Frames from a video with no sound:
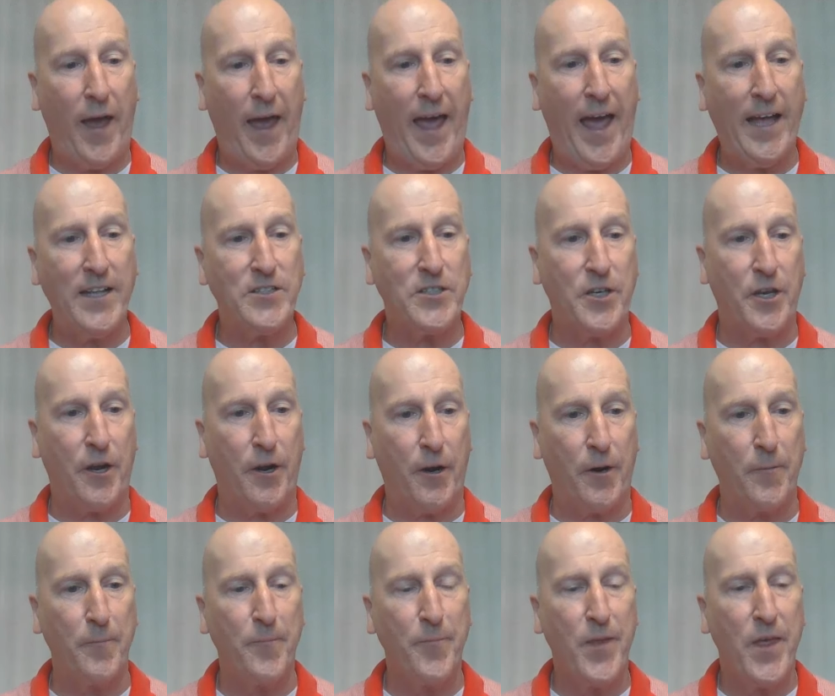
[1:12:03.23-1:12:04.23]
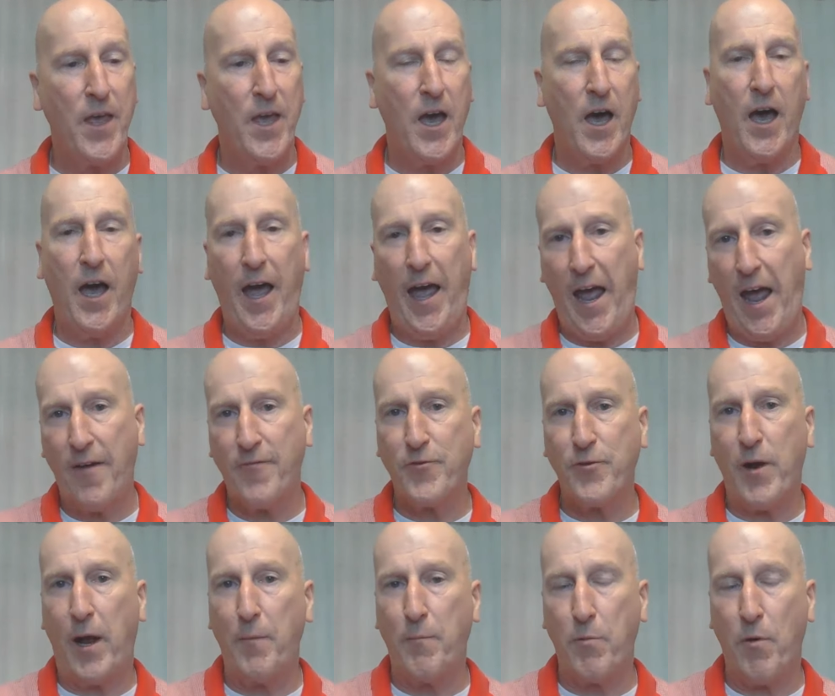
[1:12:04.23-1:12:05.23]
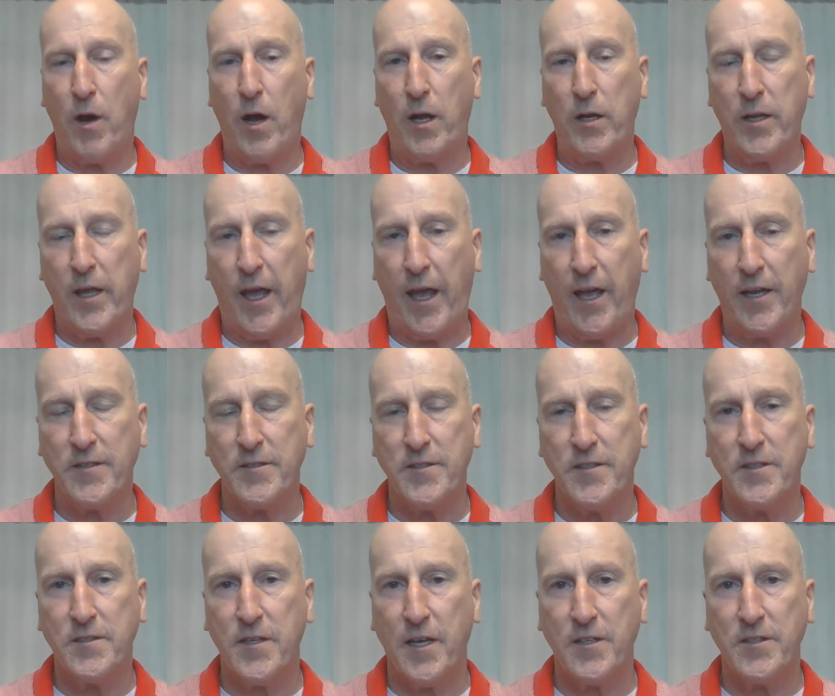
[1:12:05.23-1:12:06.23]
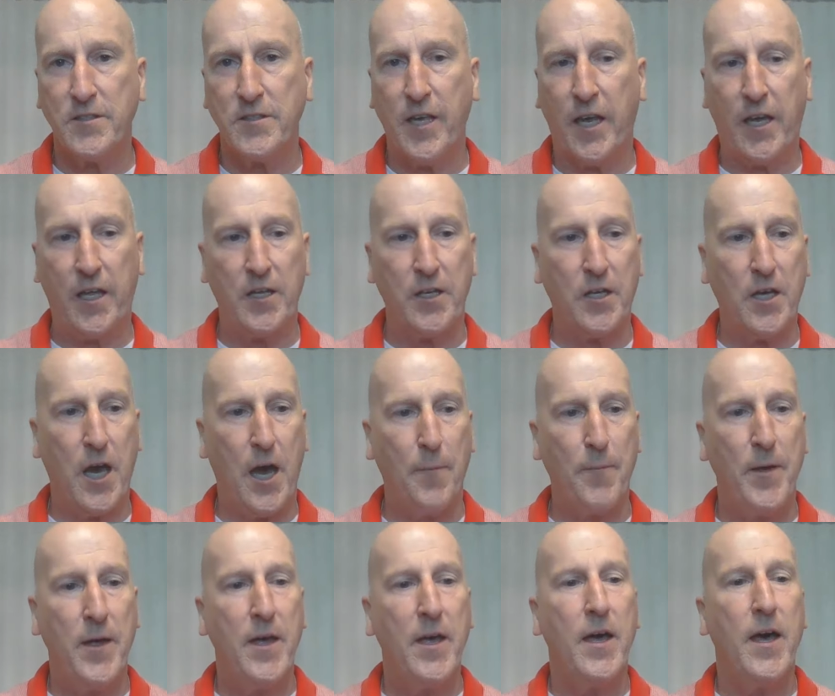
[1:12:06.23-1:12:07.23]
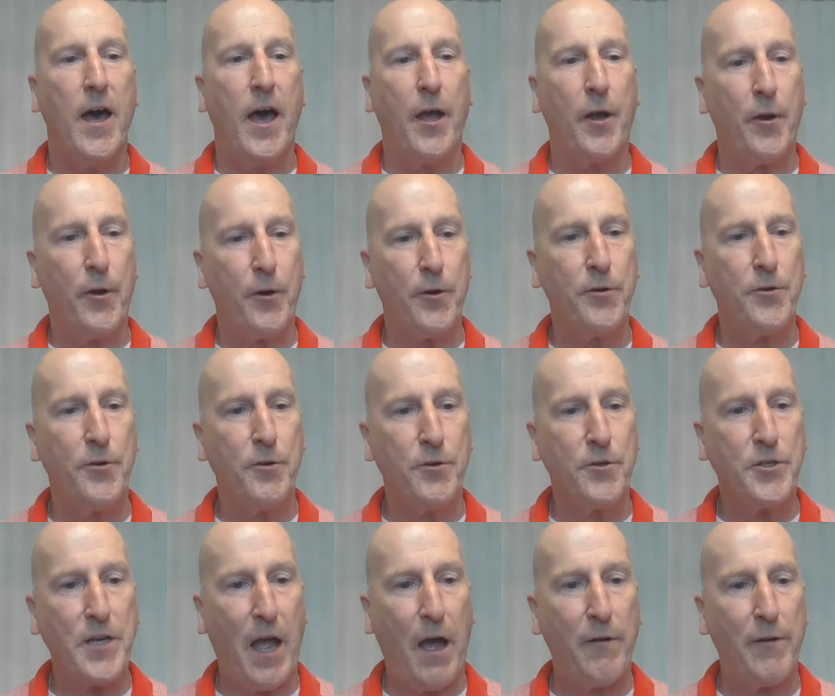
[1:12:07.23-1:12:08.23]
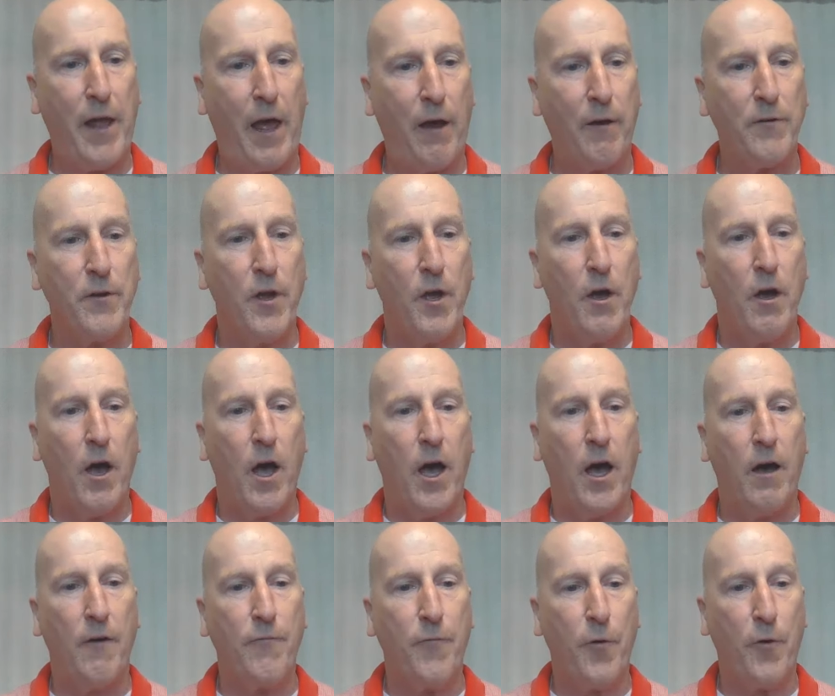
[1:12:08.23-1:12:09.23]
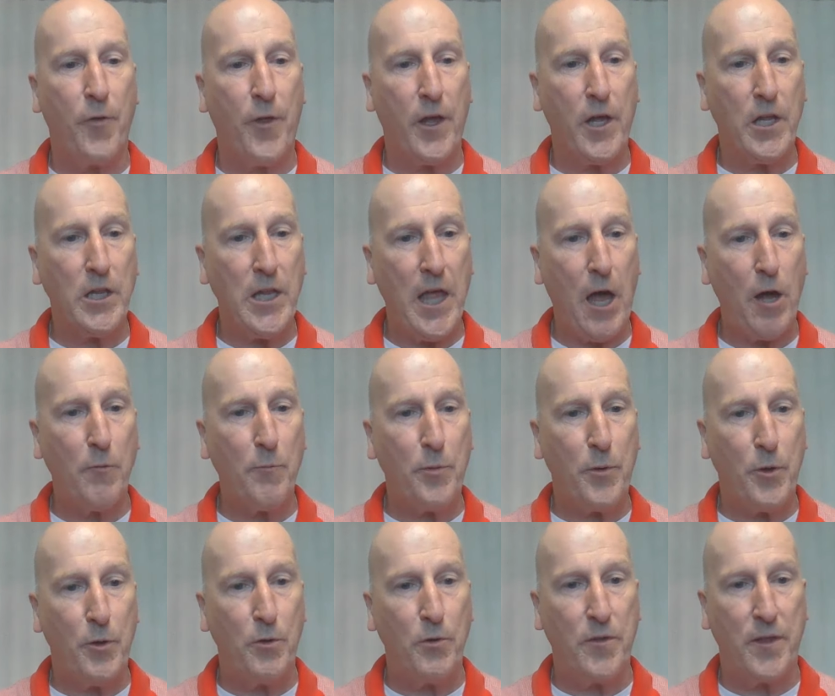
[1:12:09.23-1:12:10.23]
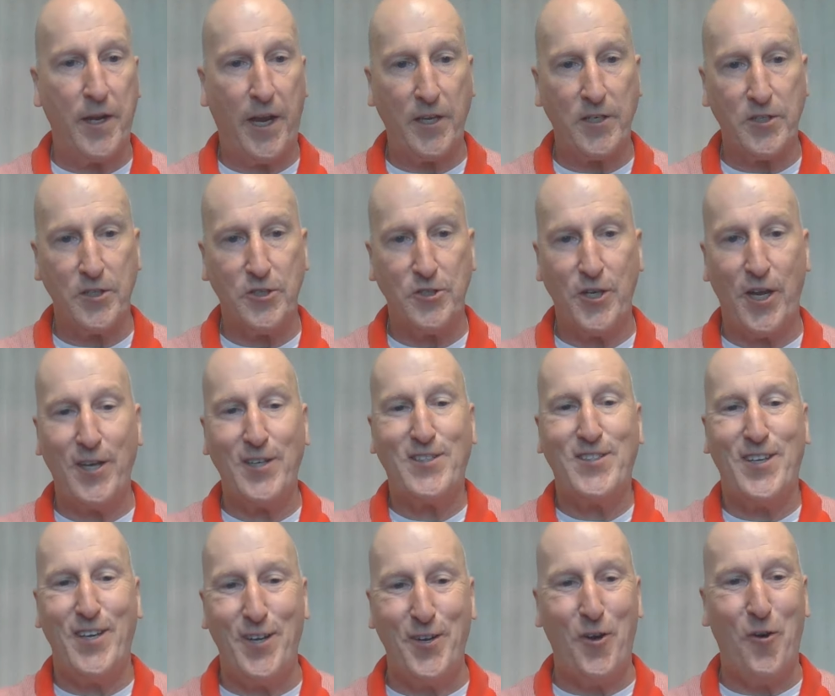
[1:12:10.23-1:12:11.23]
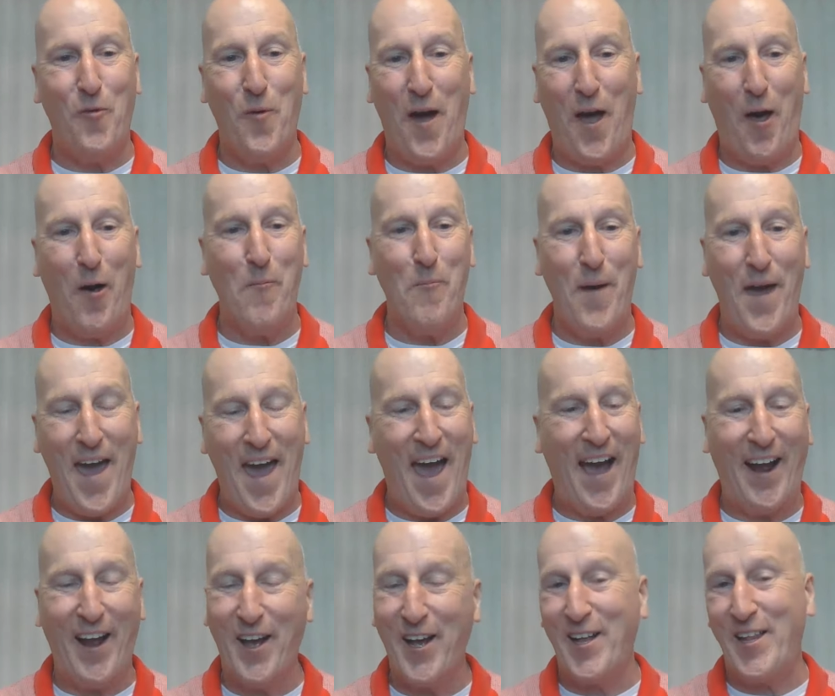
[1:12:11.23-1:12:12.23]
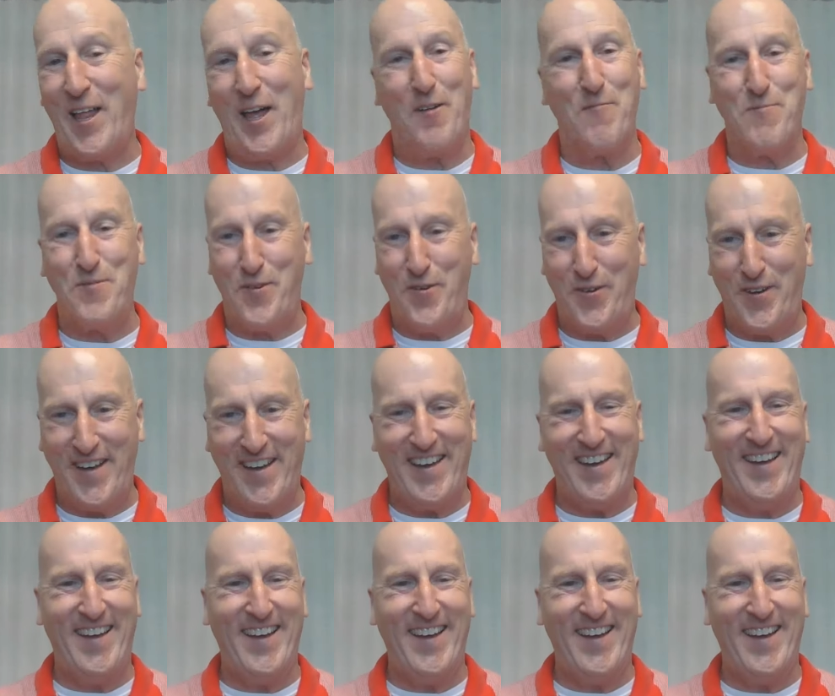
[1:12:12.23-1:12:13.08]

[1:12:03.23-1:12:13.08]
adds here, after I broadcast this on Second Cup, I heard your shout out for the clown puke that I suggested a while back. Clown puke.